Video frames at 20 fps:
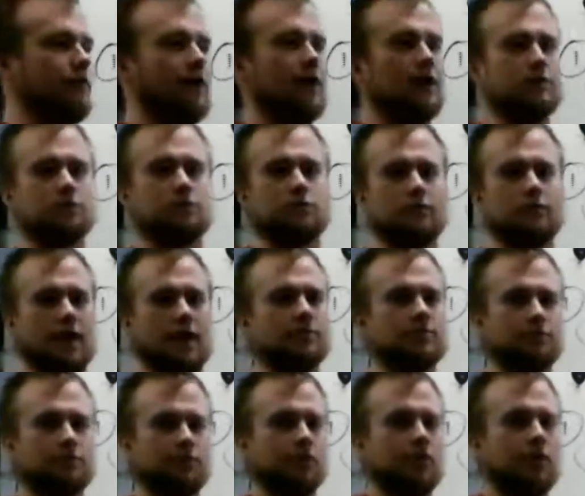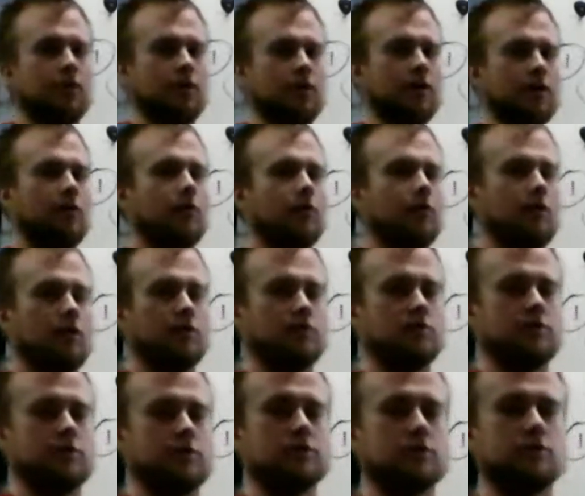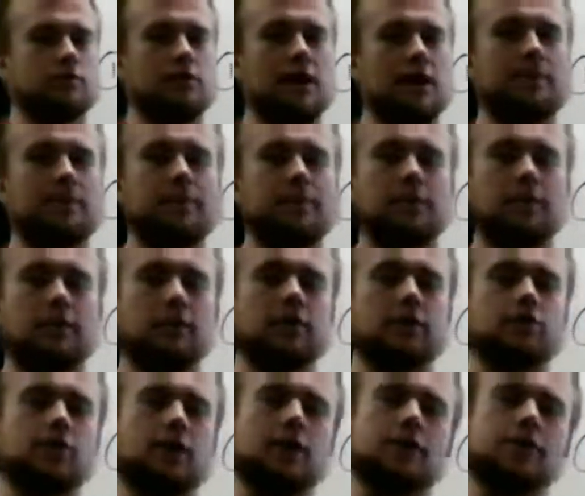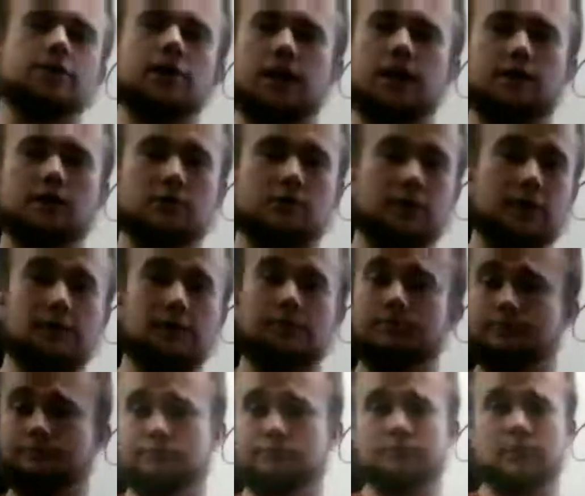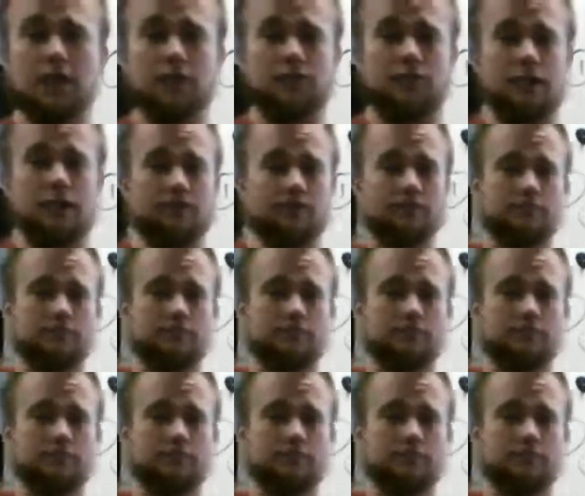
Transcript: guys are reps for it or know somebody's a rep and they're going to try to challenge me, that's fine.